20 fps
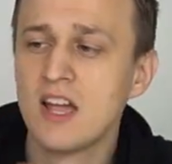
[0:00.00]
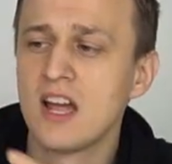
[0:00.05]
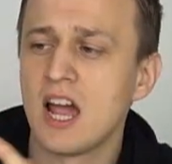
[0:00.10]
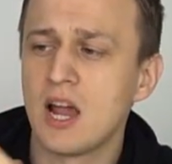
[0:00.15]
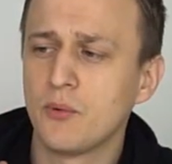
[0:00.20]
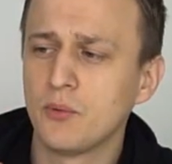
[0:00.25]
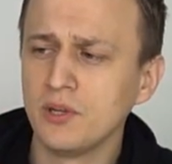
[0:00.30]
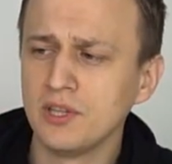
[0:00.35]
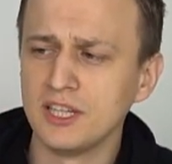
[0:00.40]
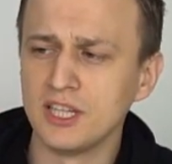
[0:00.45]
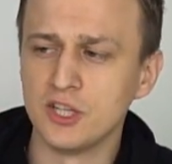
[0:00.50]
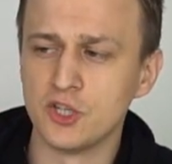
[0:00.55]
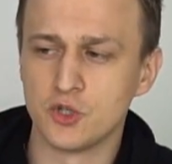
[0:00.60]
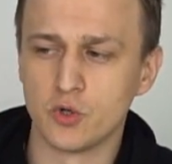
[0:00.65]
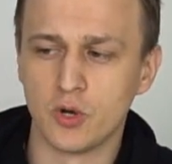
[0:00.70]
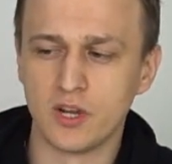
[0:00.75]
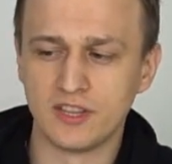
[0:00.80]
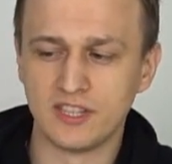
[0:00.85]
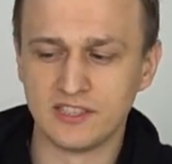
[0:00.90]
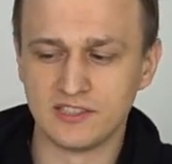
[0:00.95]
I really
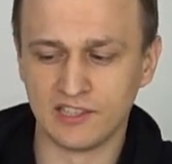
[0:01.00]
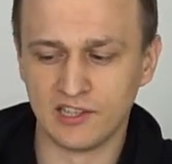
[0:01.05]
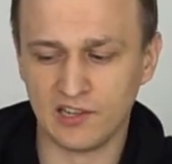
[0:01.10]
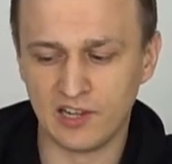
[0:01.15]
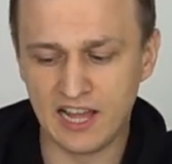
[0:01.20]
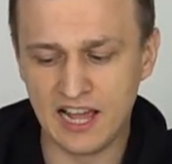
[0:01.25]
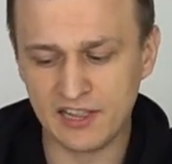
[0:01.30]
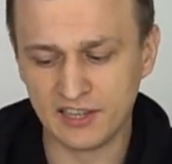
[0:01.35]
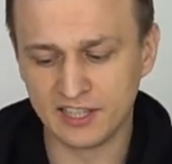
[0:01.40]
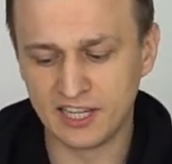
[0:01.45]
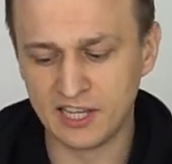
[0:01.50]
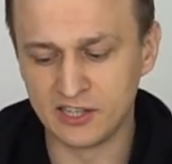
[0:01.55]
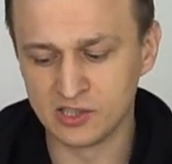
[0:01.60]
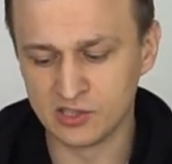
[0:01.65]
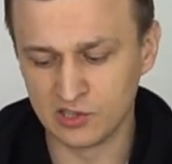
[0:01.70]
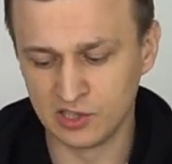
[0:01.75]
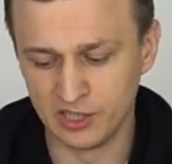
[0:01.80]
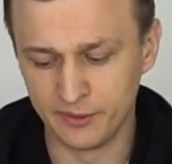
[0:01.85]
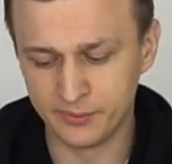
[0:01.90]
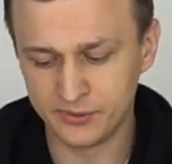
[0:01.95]
enjoy these little alligator
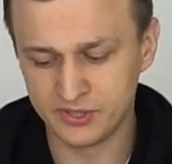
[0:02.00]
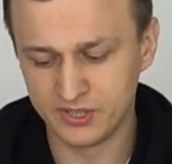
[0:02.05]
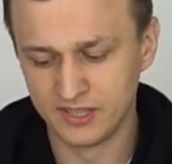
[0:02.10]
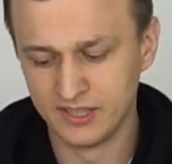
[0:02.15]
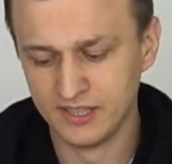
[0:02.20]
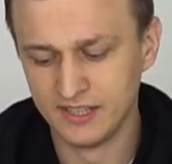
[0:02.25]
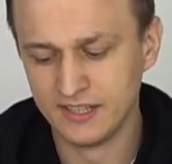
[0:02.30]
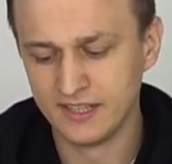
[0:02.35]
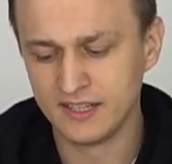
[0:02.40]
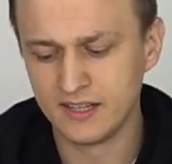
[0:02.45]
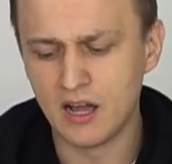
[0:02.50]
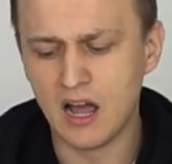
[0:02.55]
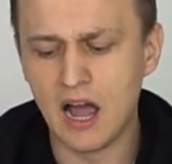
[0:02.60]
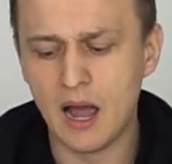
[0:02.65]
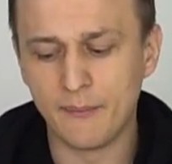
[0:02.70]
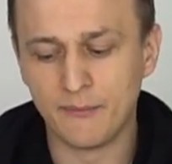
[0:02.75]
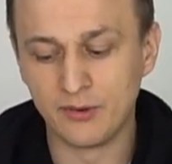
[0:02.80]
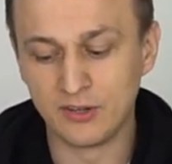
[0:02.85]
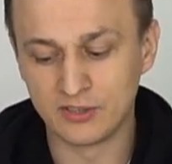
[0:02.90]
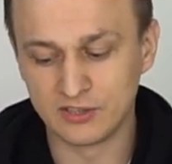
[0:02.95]
clips.
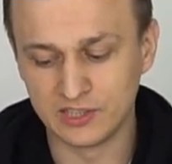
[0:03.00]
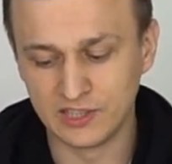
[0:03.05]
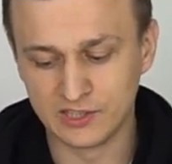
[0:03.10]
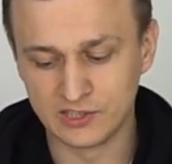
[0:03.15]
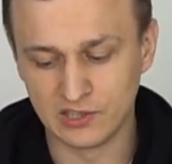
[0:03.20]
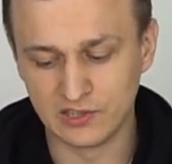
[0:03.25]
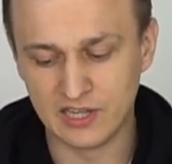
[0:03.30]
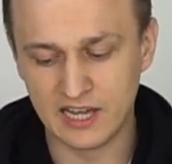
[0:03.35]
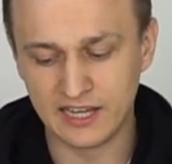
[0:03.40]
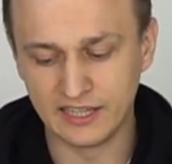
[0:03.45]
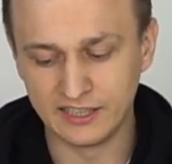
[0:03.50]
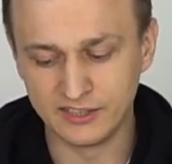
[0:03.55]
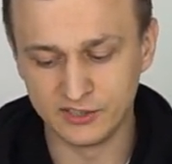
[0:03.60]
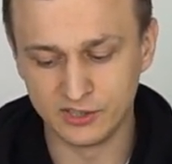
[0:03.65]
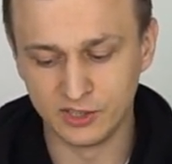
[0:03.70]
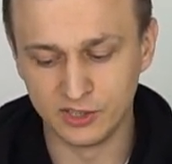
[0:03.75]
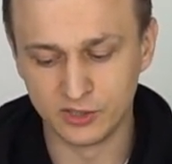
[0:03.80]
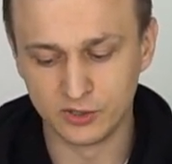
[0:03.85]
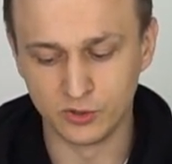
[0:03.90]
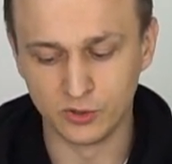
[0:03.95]
Obviously, it's a lot
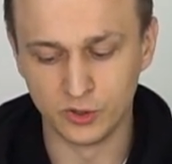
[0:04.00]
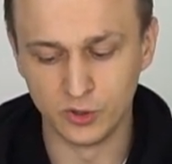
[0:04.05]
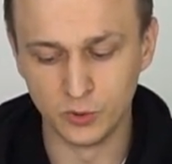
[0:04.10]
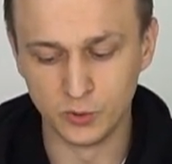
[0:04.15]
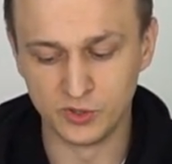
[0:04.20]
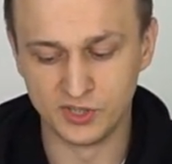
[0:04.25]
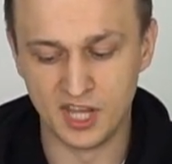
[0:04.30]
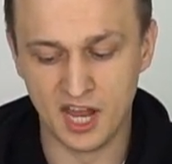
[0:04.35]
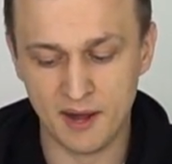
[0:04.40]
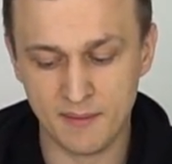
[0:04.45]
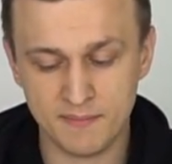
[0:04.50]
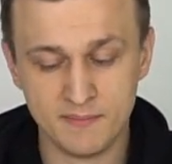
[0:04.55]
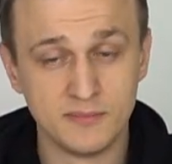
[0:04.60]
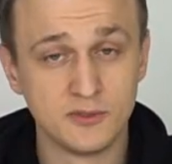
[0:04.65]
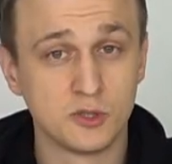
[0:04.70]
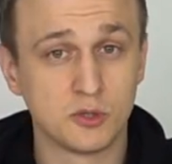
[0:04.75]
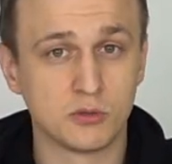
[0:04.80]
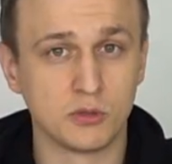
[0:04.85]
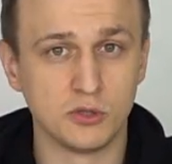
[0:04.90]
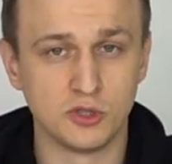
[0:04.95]
easier to use them
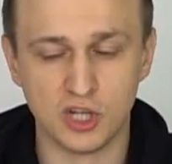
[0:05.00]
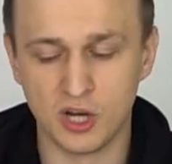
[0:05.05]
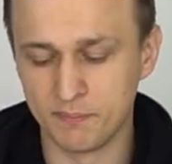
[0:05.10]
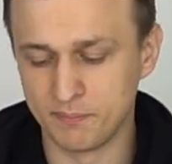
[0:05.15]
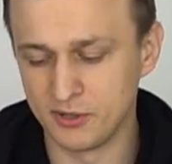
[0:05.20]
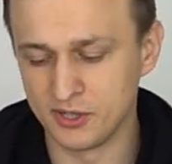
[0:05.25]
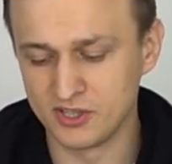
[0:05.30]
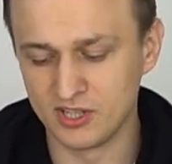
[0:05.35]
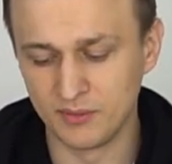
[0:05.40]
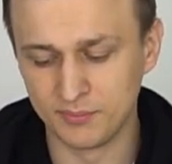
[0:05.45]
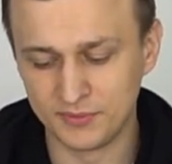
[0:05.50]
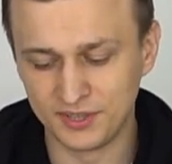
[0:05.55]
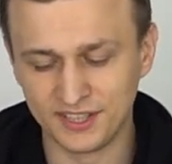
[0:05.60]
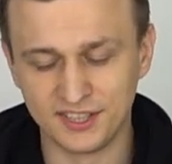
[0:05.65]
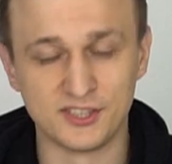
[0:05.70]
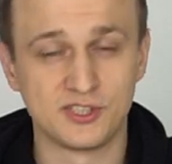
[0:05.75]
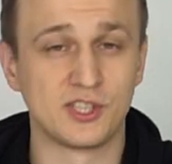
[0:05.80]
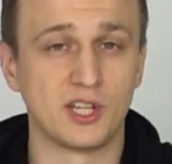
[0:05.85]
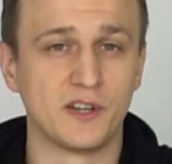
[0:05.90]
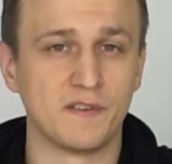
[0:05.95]
to jumper something
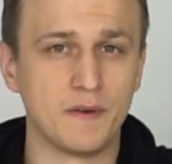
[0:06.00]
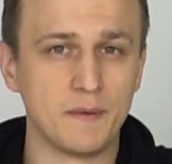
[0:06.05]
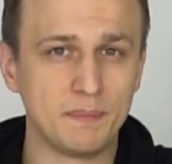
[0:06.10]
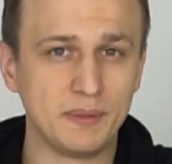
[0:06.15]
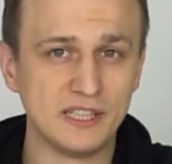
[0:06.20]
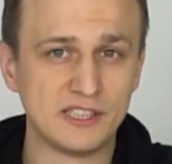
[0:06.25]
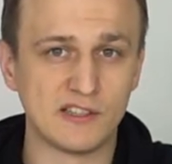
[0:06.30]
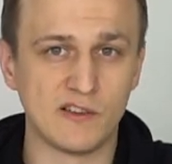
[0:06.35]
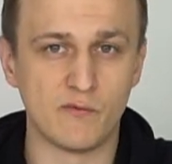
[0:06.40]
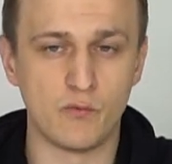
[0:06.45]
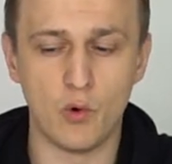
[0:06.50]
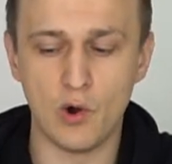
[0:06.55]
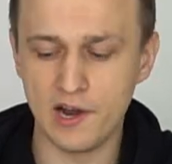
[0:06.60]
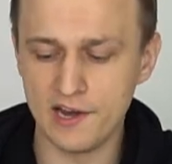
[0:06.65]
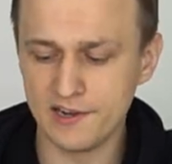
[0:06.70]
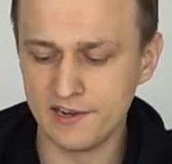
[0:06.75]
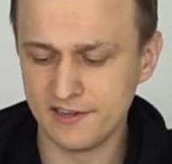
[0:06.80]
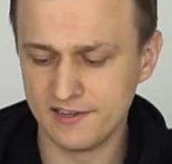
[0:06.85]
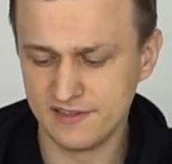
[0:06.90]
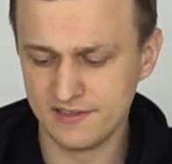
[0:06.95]
instead of a piece of
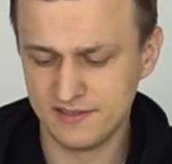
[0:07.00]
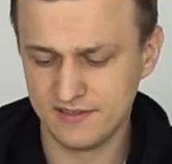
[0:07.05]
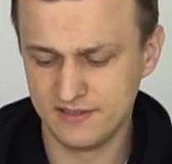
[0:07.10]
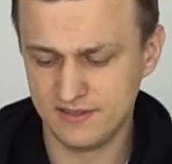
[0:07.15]
wire.